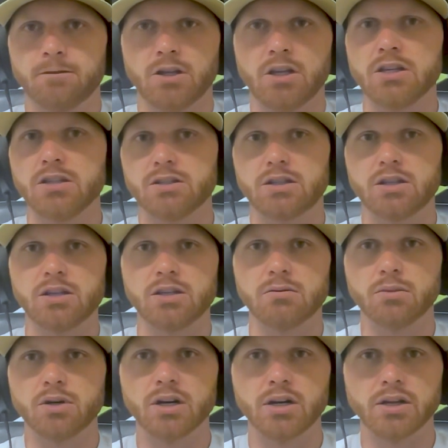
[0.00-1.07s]
18
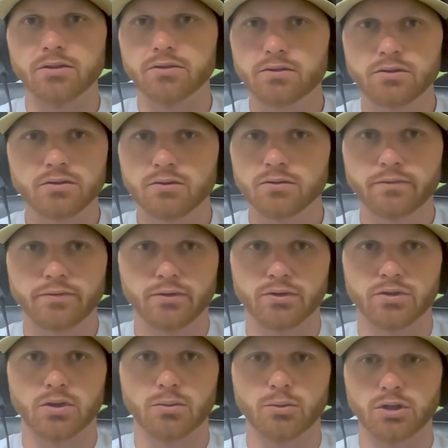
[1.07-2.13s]
months for
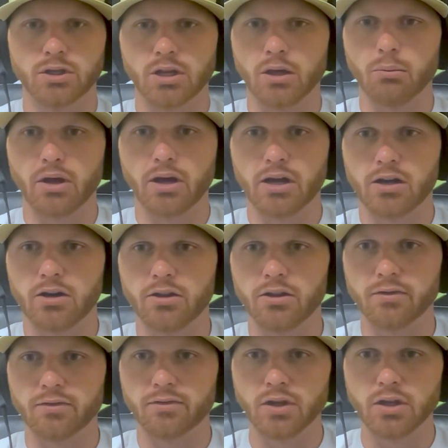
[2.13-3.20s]
someone to get back on
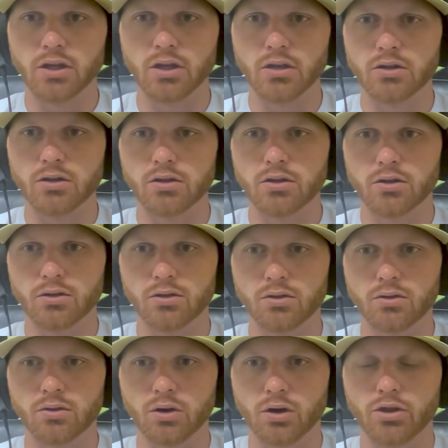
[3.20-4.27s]
their feet,
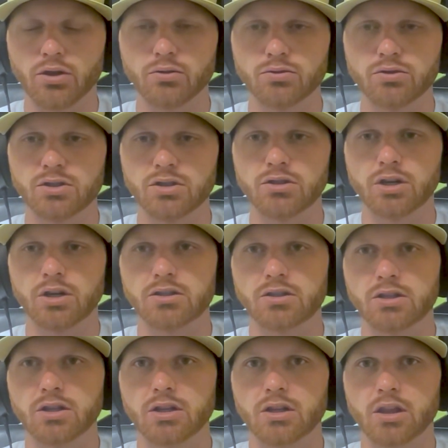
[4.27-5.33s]
are you
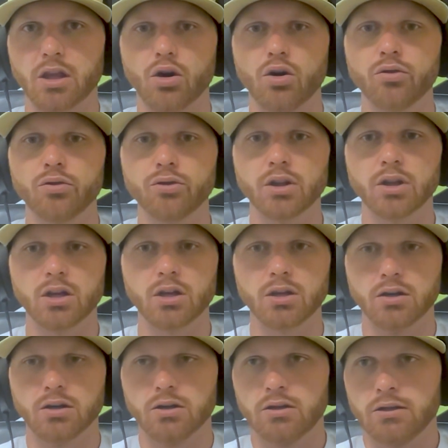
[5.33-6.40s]
suggesting that they
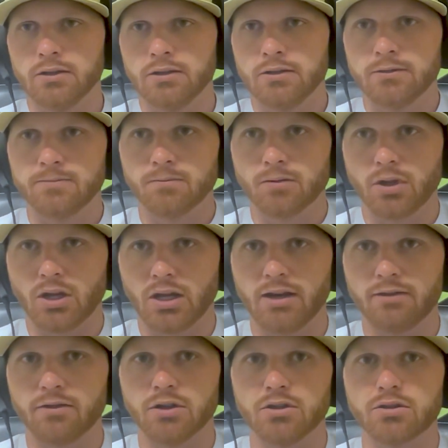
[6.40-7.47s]
only
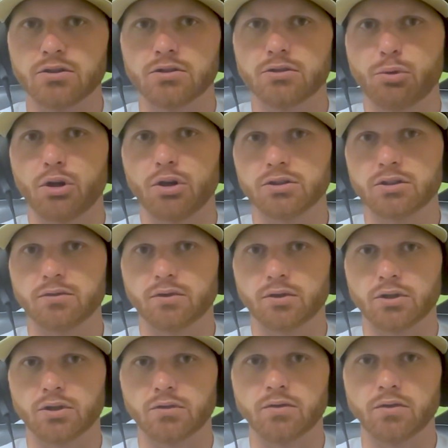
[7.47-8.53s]
have an insurance policy for
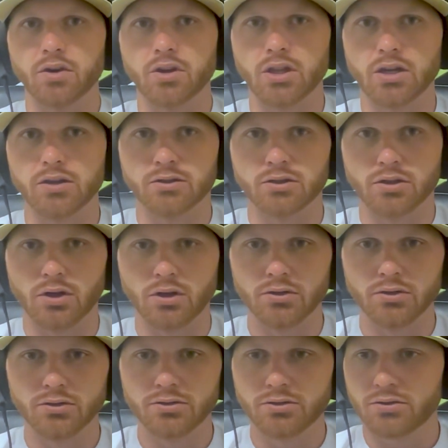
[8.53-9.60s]

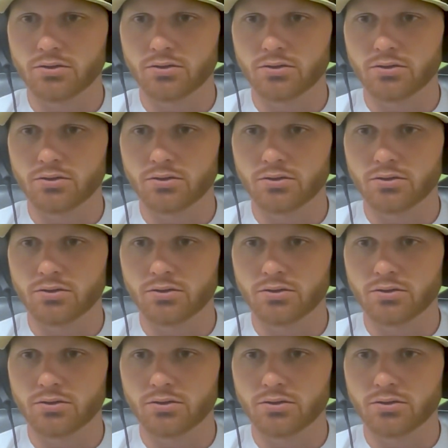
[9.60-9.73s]
$150,000